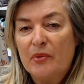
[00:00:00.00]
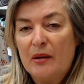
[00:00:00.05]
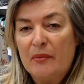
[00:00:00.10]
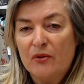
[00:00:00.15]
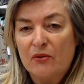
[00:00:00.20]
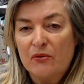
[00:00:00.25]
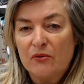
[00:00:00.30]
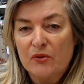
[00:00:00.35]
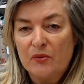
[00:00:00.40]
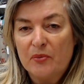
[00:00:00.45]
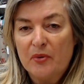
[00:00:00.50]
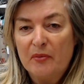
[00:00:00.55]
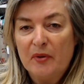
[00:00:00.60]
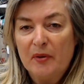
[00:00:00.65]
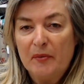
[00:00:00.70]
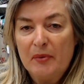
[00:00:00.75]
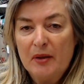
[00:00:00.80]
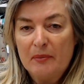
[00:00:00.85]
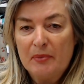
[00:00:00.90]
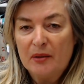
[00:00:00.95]
cord would probably
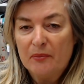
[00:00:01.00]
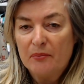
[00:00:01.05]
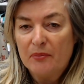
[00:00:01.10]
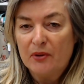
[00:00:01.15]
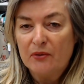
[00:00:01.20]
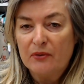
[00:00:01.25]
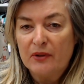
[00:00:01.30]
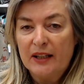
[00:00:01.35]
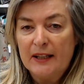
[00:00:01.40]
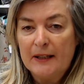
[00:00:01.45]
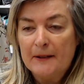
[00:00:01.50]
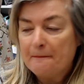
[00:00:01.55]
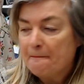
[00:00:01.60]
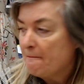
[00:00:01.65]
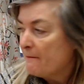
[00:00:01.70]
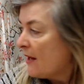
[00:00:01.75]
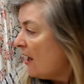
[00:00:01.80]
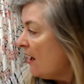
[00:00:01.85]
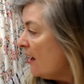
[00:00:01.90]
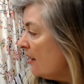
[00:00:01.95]
be a bit bulky.
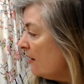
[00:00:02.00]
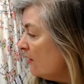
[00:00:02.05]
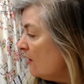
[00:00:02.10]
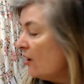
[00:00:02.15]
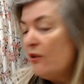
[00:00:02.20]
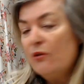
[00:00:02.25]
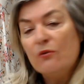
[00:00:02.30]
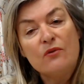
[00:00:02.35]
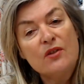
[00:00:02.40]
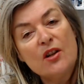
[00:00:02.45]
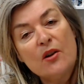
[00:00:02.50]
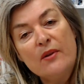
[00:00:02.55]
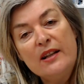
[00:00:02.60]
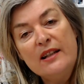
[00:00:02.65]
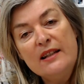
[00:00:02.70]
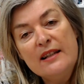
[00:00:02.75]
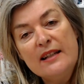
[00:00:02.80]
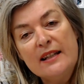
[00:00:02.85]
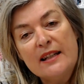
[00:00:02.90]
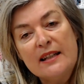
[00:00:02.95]
And also a
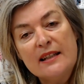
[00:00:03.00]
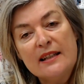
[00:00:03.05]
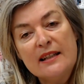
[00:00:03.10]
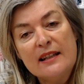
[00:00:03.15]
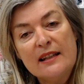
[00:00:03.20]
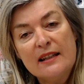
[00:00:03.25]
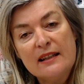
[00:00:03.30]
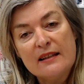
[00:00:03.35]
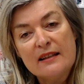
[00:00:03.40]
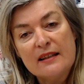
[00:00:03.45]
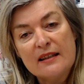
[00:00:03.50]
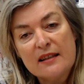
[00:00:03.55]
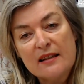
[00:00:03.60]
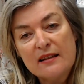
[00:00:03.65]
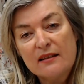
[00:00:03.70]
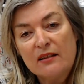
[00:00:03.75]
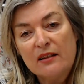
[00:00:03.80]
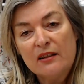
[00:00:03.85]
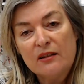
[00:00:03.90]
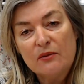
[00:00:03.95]
linen
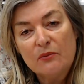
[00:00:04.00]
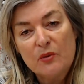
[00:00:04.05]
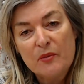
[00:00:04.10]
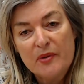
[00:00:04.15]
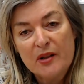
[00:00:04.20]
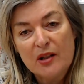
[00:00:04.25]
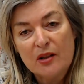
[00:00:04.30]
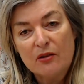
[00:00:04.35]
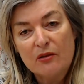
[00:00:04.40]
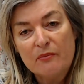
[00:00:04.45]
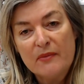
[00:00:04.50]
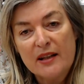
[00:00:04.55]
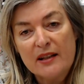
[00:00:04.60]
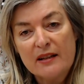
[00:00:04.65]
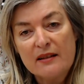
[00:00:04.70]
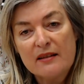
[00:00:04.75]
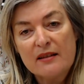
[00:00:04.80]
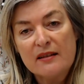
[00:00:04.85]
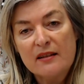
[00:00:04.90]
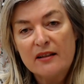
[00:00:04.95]
would be a good
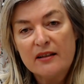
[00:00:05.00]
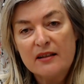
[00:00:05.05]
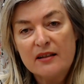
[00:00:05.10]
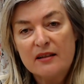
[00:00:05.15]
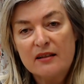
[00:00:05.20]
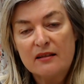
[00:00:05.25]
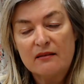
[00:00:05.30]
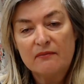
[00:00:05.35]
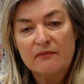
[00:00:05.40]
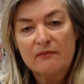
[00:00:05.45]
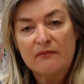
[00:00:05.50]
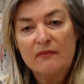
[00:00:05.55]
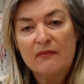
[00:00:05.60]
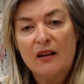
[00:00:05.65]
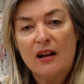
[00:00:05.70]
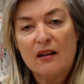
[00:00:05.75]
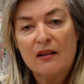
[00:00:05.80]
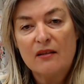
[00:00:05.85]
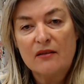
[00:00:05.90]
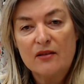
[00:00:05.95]
mix. Nice
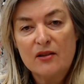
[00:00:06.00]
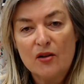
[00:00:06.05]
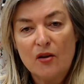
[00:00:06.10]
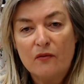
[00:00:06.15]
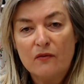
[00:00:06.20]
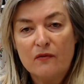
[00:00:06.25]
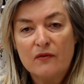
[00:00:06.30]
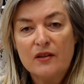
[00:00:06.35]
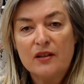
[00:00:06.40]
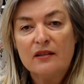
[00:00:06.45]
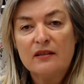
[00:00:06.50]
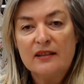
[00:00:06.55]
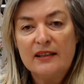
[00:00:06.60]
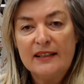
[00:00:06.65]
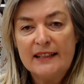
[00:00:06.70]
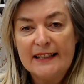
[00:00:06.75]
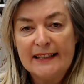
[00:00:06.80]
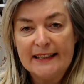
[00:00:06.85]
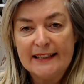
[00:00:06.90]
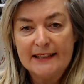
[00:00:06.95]
soft
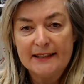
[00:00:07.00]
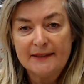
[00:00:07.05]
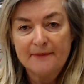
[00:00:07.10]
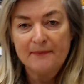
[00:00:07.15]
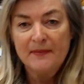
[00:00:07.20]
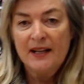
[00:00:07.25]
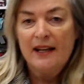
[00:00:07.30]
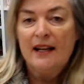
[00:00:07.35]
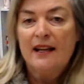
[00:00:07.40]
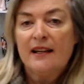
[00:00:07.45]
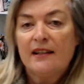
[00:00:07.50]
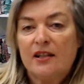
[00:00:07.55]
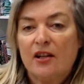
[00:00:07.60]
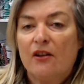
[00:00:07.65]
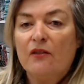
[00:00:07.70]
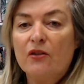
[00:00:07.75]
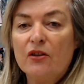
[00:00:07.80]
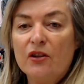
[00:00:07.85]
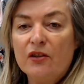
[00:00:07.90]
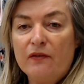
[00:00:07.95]
linen. So I've
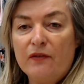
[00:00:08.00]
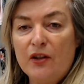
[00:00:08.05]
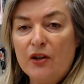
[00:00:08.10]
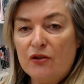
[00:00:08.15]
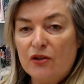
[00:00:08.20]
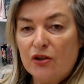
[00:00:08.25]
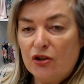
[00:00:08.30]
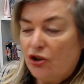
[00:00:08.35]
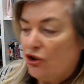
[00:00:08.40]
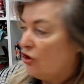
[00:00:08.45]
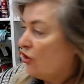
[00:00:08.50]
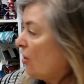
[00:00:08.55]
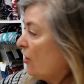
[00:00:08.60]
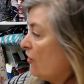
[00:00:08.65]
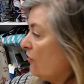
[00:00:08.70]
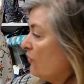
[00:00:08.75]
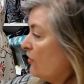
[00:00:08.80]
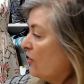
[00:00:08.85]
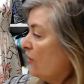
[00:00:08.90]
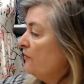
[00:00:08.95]
got a few to show
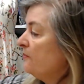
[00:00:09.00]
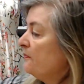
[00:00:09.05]
you.